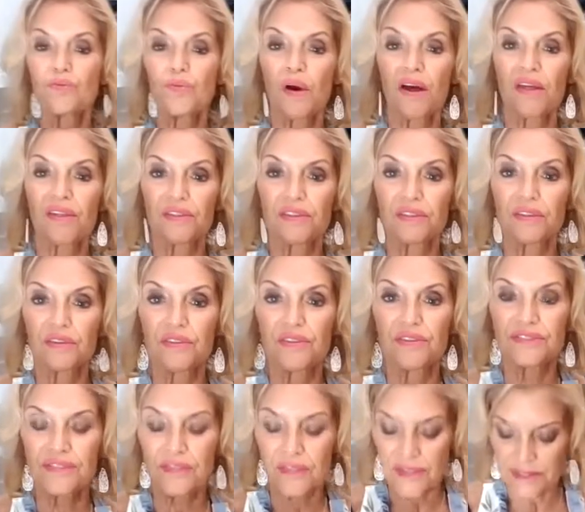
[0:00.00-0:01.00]
just want
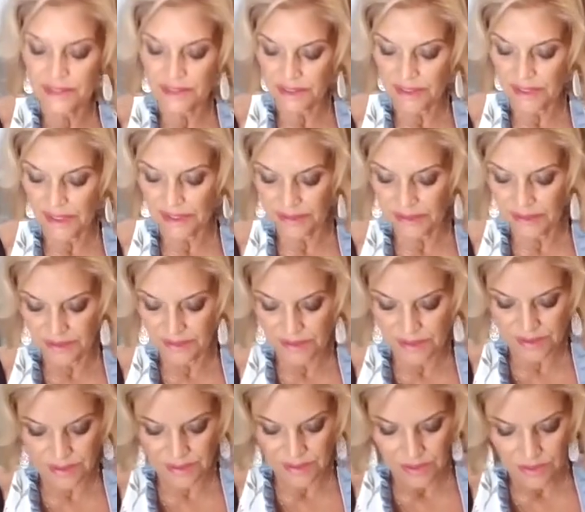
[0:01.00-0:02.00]
slices like
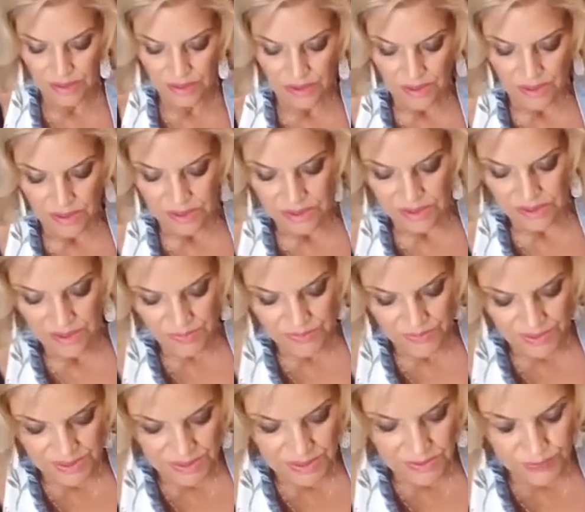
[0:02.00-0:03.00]
this.
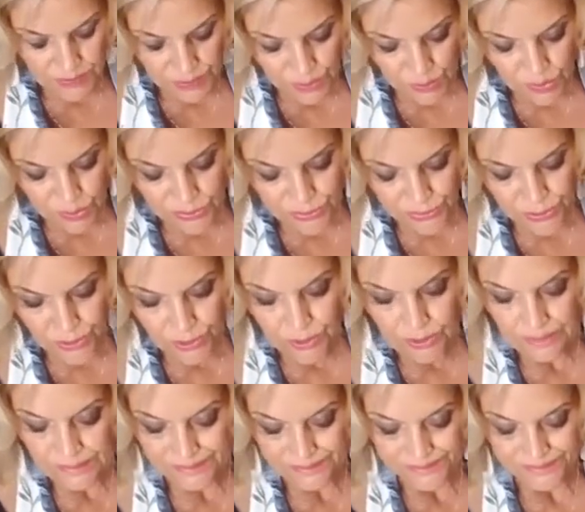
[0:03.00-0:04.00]
So these are
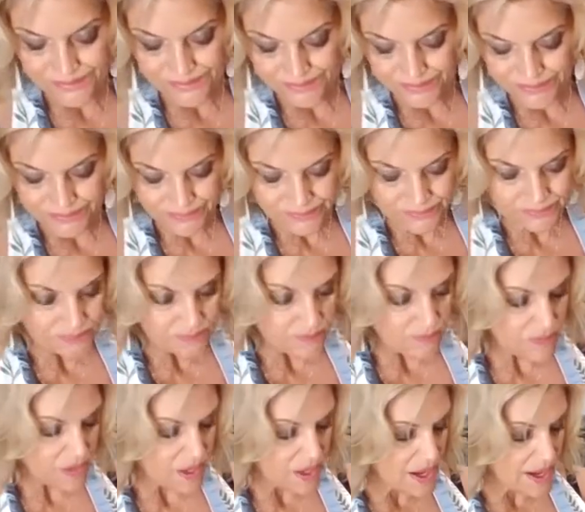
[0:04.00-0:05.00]
beautiful.
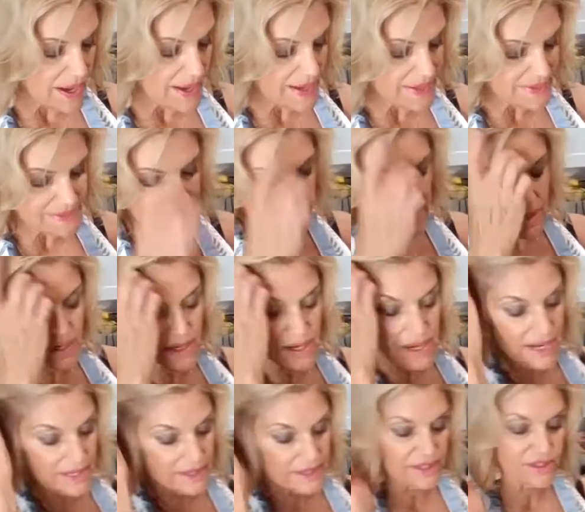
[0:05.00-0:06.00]
And
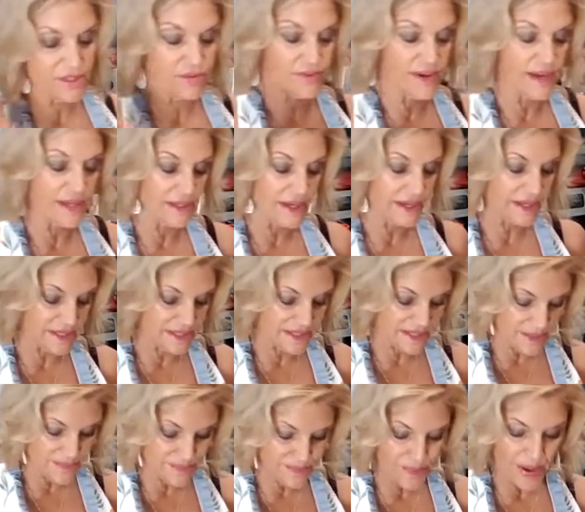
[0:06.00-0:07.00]
I like the red, like I
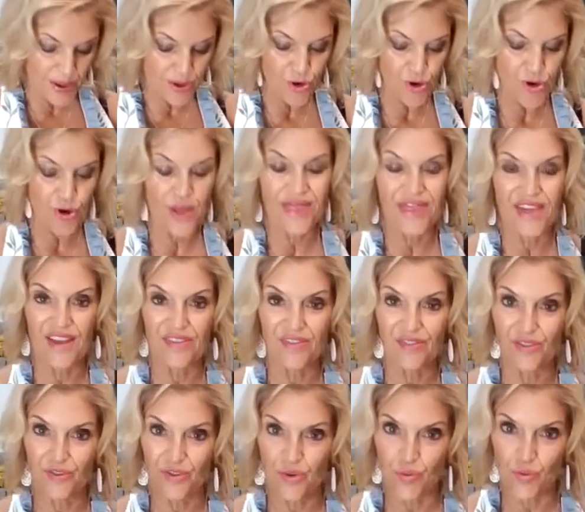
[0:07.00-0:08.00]
said, better
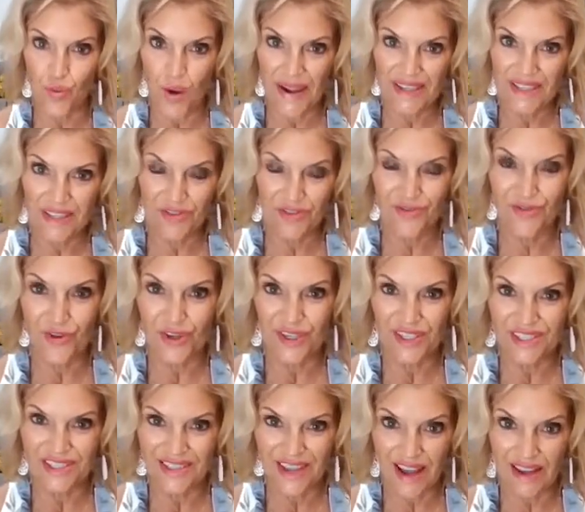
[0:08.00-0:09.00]
than the white for
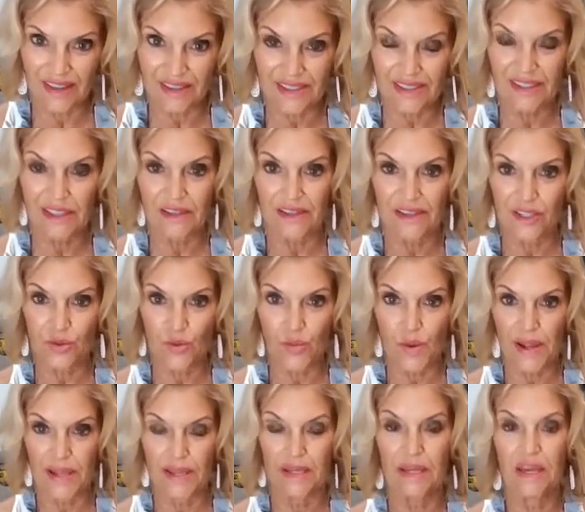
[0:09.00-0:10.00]
a salad. I like the
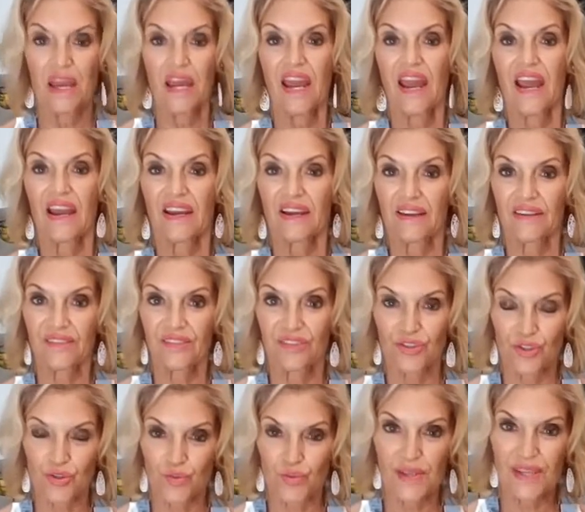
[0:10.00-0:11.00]
white and
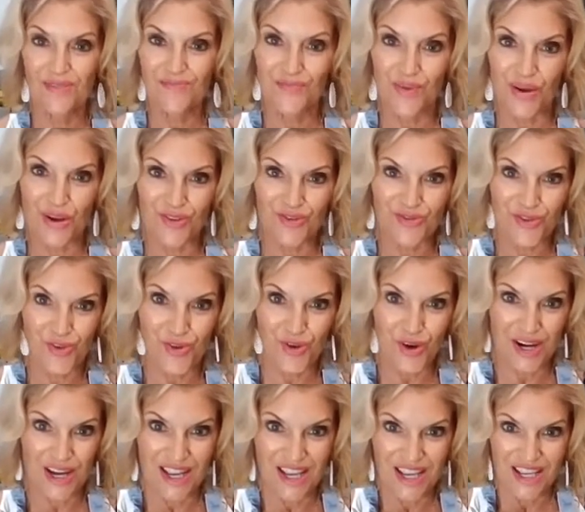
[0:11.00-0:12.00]
the sweet better
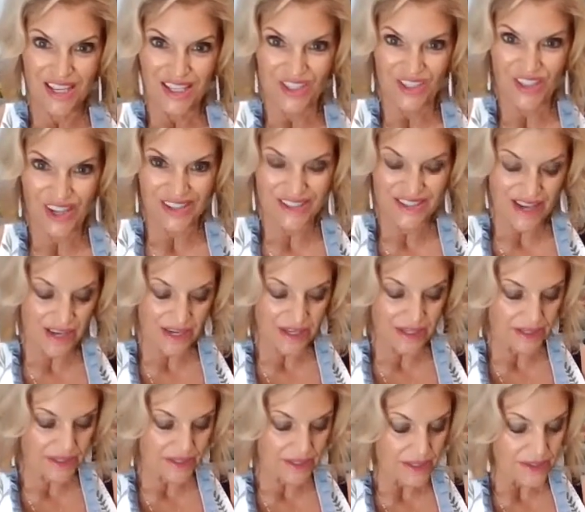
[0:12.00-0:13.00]
for
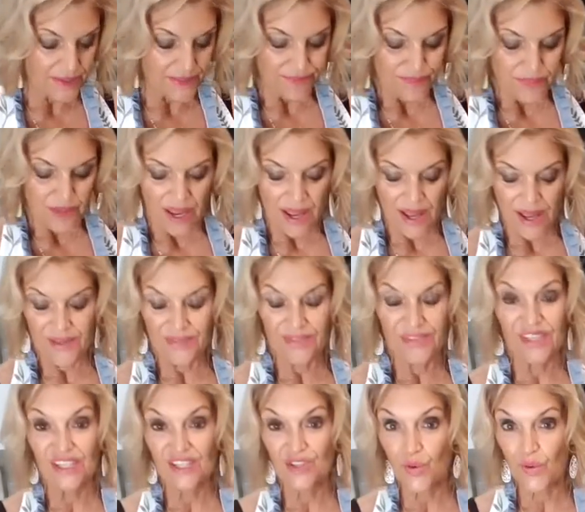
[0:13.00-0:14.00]
sauteing.
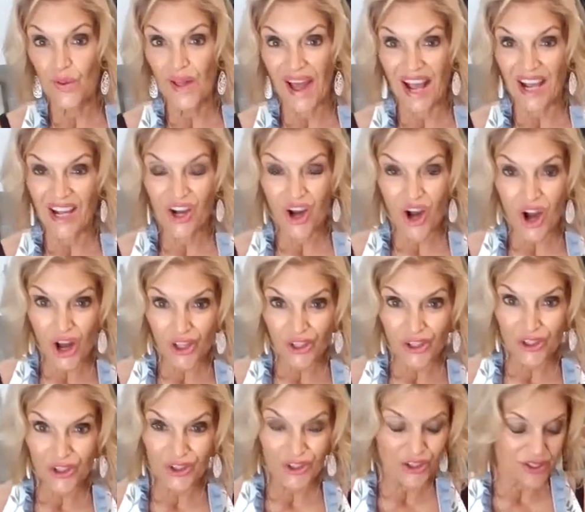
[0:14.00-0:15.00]
And these will add
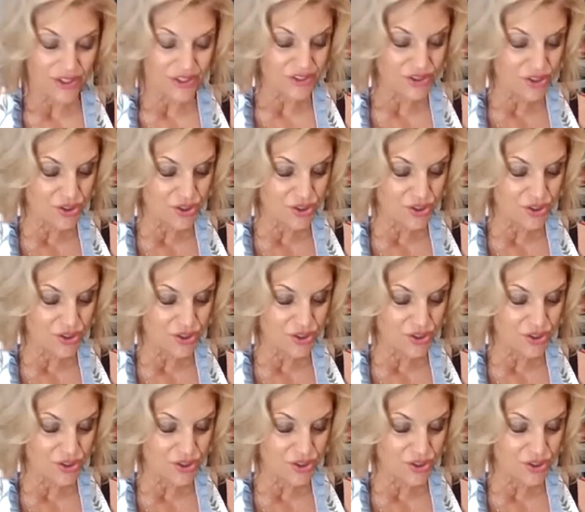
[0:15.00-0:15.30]
color